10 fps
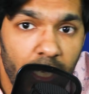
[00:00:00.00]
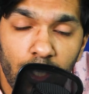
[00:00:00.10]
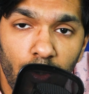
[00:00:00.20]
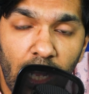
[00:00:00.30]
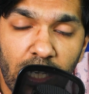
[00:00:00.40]

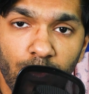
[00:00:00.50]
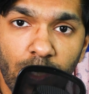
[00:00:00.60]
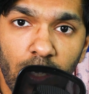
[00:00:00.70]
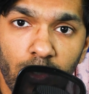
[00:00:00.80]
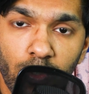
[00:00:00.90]
do like this
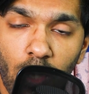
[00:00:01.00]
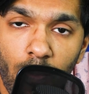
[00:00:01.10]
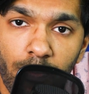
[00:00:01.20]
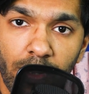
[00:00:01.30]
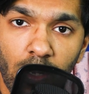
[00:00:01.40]
video, do
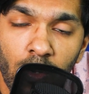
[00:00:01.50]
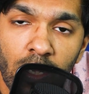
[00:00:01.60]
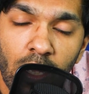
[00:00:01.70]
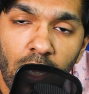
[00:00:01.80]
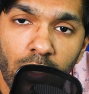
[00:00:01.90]
comment below,
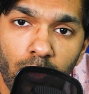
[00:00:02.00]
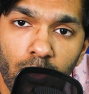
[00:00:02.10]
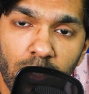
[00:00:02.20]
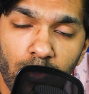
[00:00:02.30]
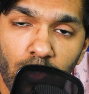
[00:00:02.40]

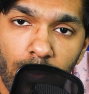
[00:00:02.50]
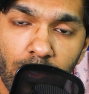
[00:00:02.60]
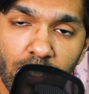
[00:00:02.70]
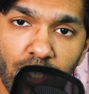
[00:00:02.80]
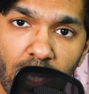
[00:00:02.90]
do subscribe
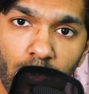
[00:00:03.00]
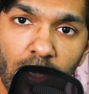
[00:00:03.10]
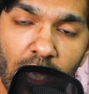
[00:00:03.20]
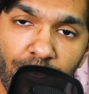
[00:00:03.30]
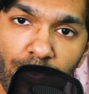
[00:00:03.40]
to the
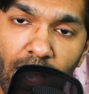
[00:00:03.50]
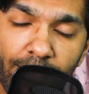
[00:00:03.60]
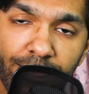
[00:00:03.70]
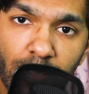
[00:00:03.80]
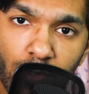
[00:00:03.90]
channel. If you
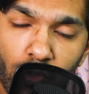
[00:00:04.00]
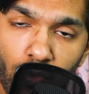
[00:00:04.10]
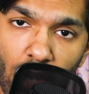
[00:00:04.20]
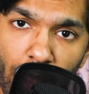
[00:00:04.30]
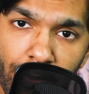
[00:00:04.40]
have
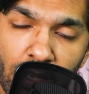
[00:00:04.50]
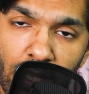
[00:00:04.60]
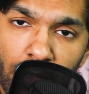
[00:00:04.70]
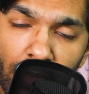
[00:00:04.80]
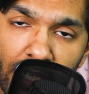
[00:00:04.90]
subscribed,
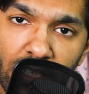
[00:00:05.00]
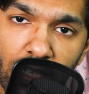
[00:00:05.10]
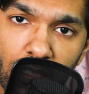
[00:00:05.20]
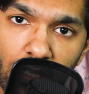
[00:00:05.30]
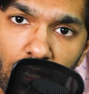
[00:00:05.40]
please
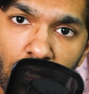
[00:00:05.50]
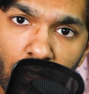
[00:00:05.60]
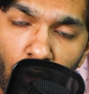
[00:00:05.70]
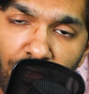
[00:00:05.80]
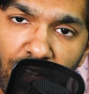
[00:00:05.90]
hit the
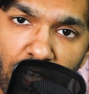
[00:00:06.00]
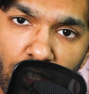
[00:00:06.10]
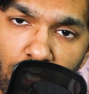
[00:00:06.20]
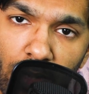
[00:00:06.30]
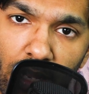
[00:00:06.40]

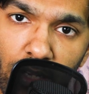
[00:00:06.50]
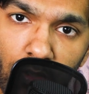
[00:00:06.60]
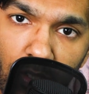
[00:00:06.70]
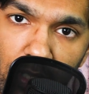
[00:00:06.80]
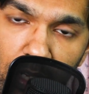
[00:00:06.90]
notifications bell
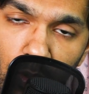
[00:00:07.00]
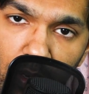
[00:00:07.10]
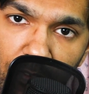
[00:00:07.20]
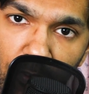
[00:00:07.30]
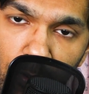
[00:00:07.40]
icon so that you
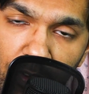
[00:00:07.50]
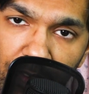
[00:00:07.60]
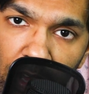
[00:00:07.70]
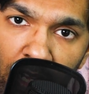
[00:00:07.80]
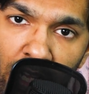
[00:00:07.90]
are informed
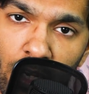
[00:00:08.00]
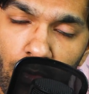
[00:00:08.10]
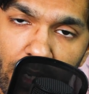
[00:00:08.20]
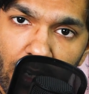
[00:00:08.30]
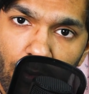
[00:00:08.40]
of our
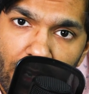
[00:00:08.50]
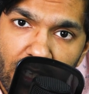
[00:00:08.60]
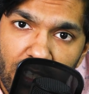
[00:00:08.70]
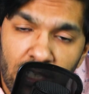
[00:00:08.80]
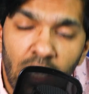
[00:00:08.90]
regular
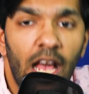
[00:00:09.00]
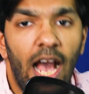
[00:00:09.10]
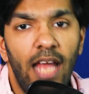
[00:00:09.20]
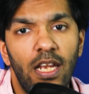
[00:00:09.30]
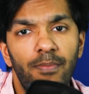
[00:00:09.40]
releases.
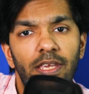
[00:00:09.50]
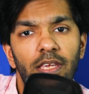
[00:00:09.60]
And